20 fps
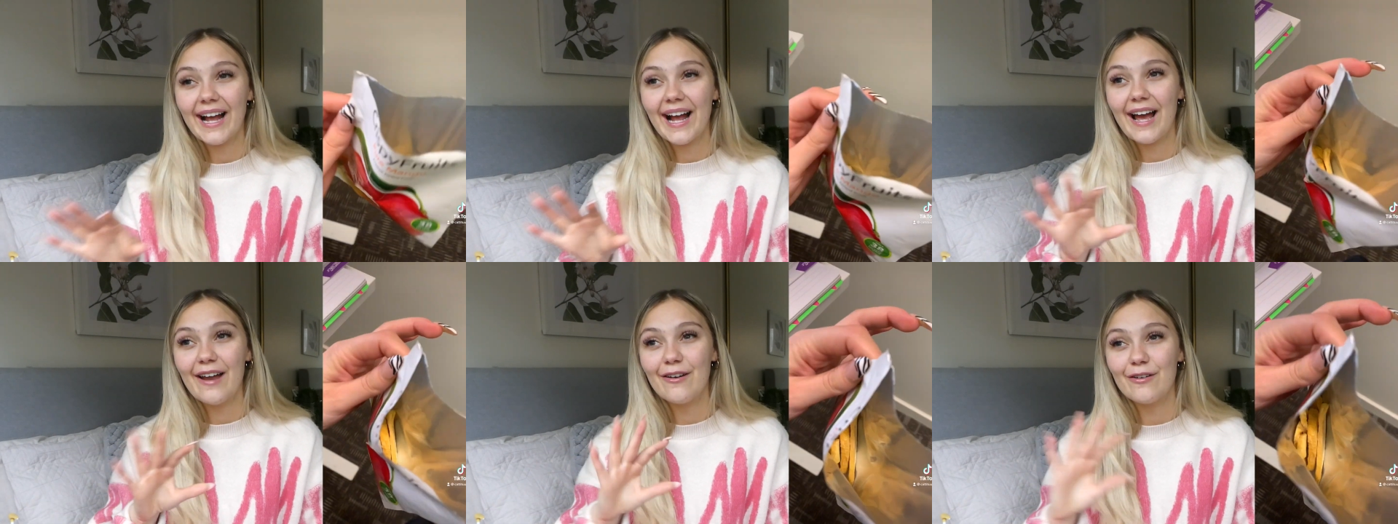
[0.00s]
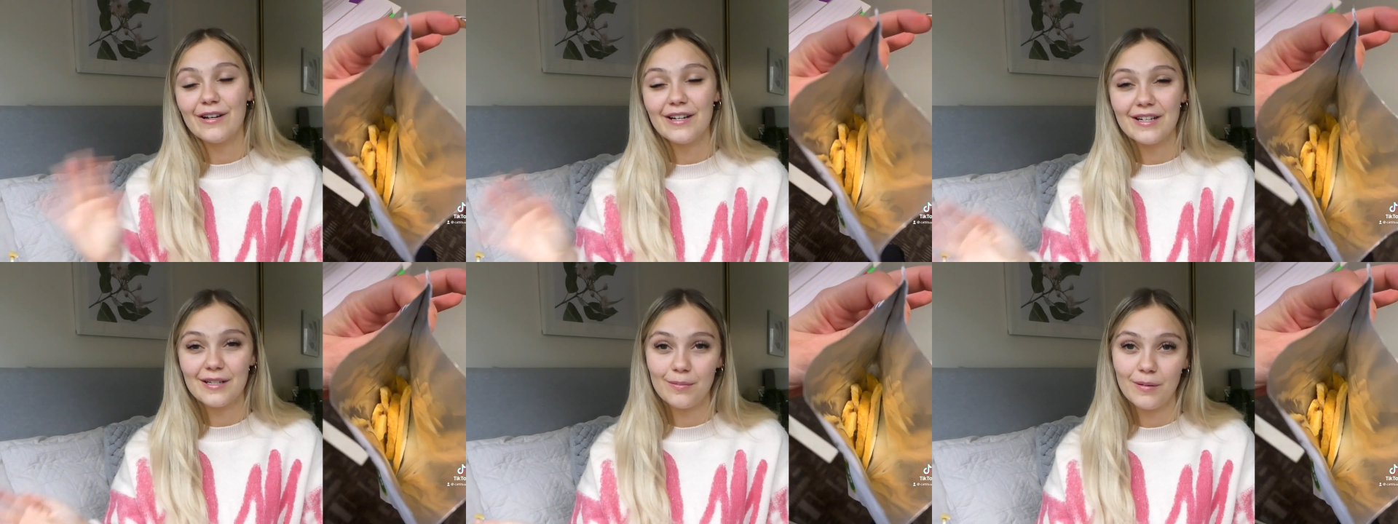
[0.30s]
I
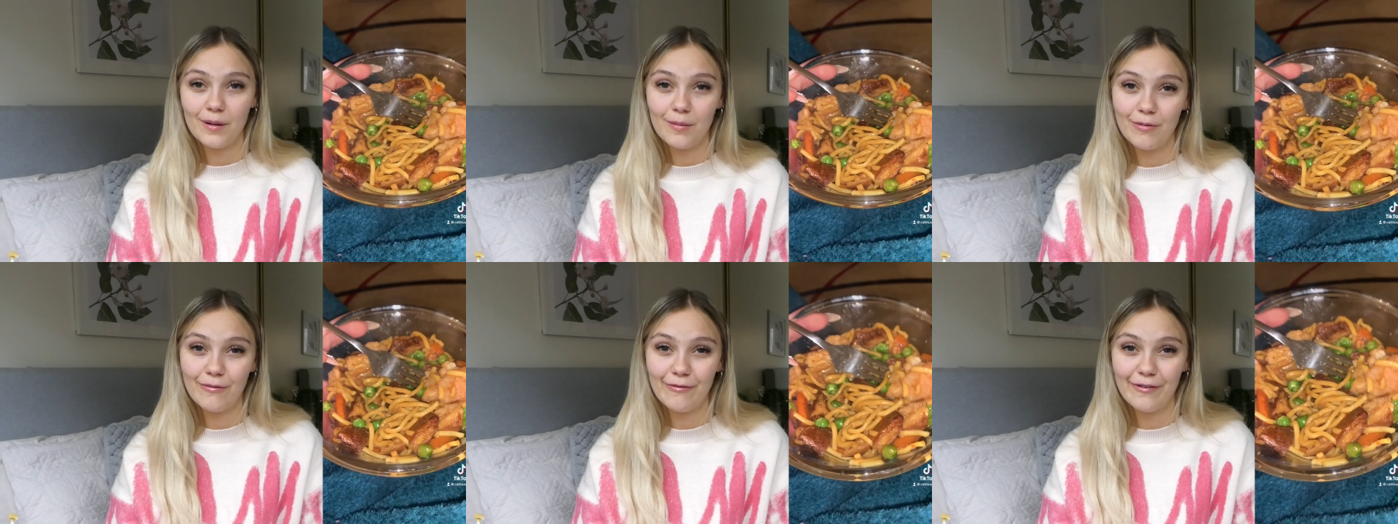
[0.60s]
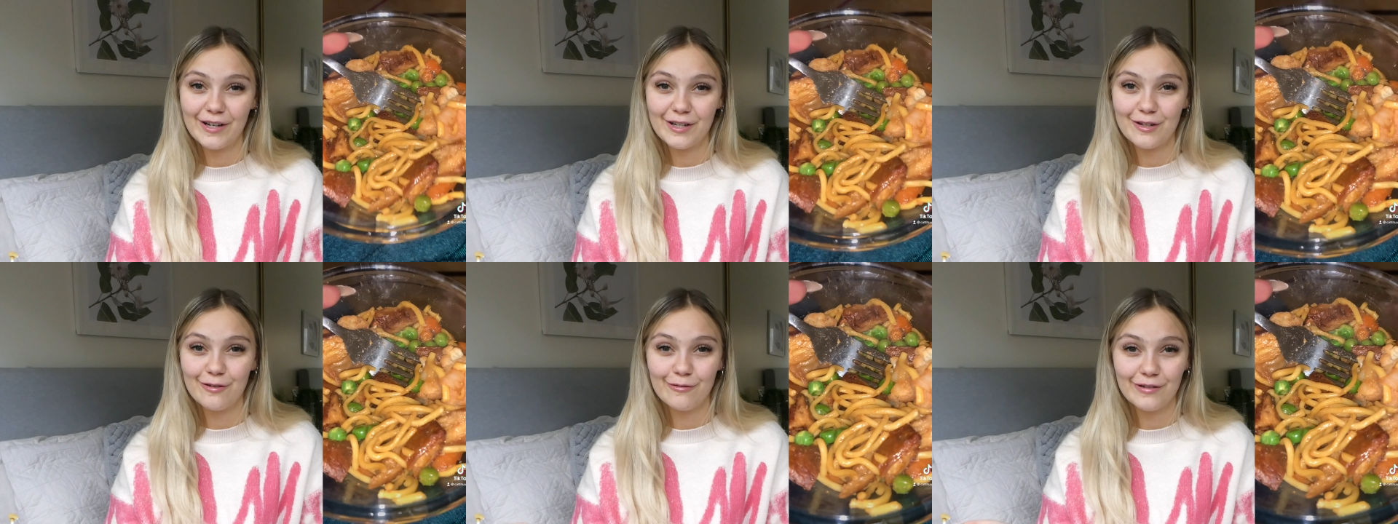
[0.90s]
don't need to be a
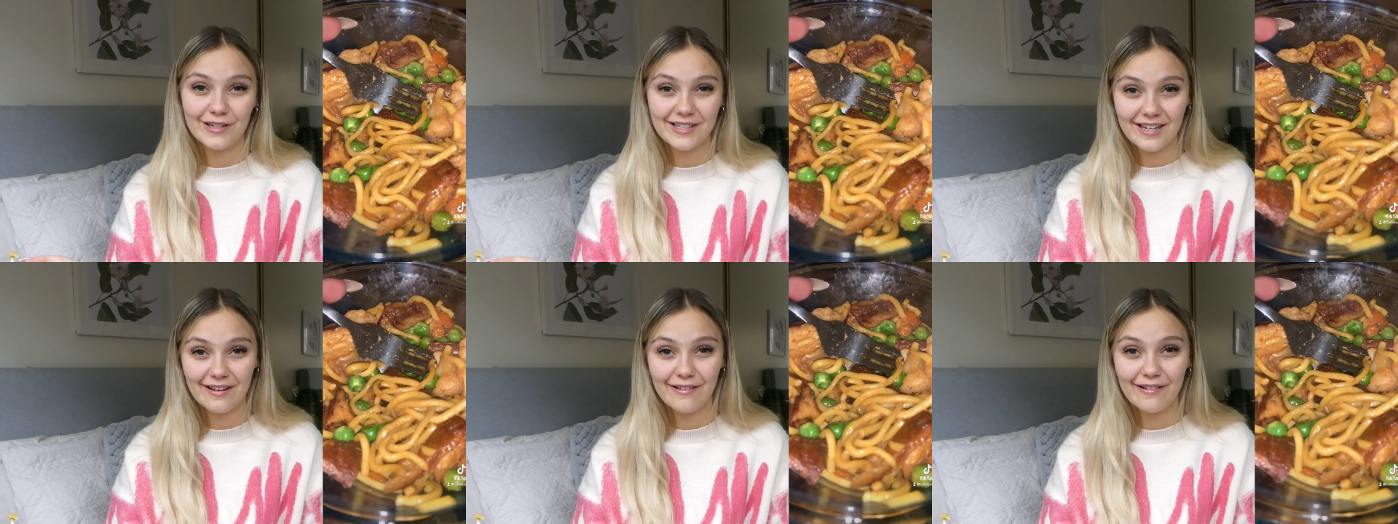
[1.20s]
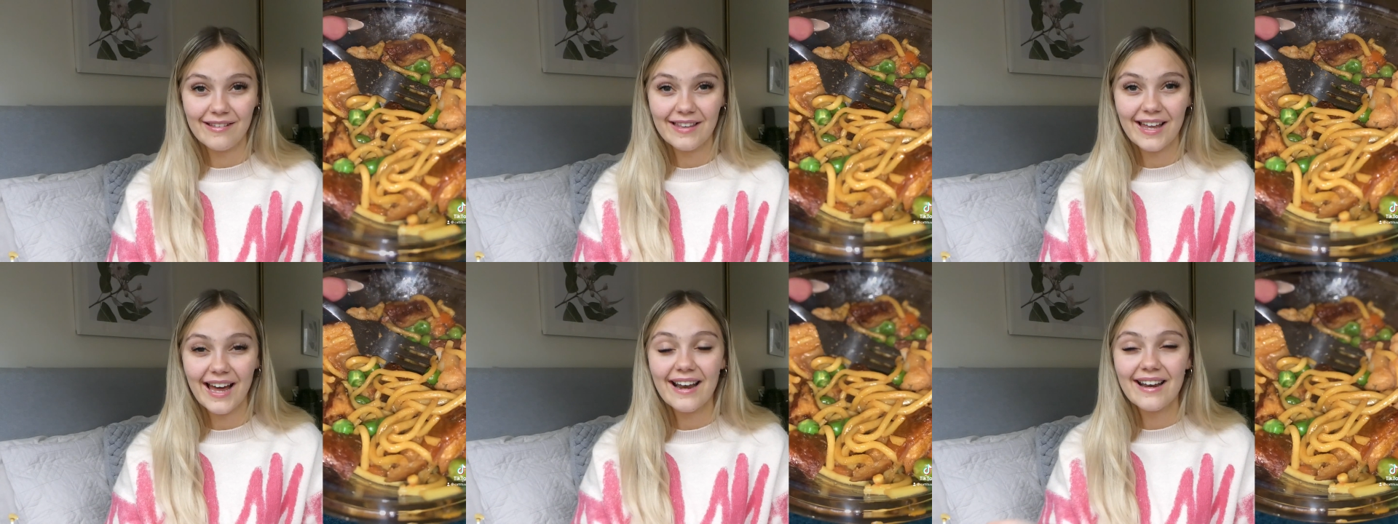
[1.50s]
professional to tell
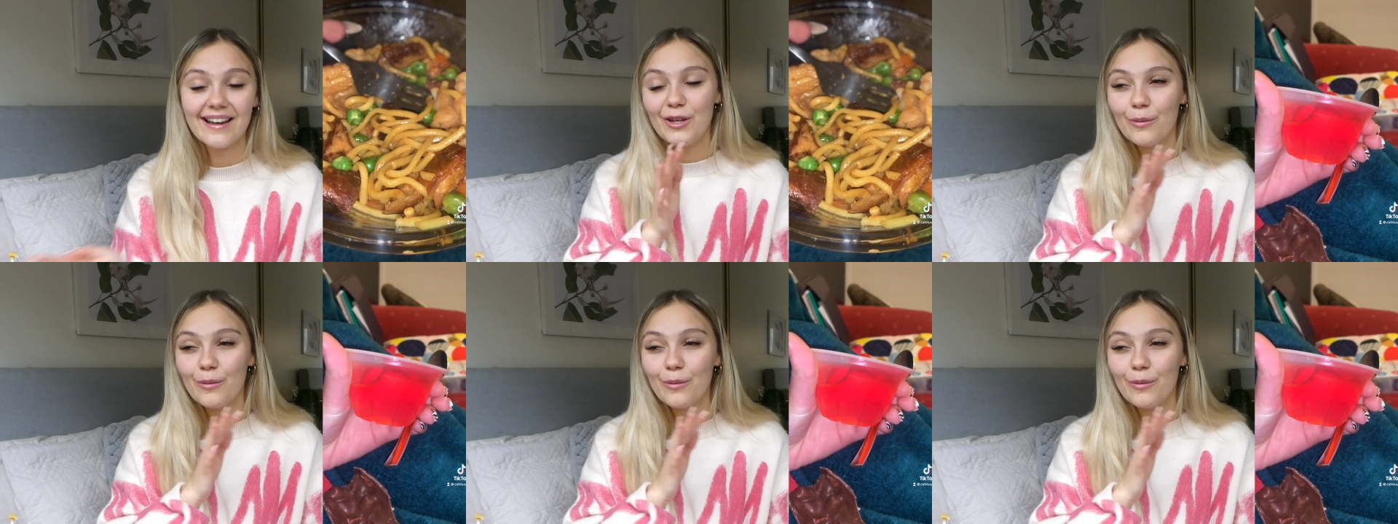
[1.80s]
you that.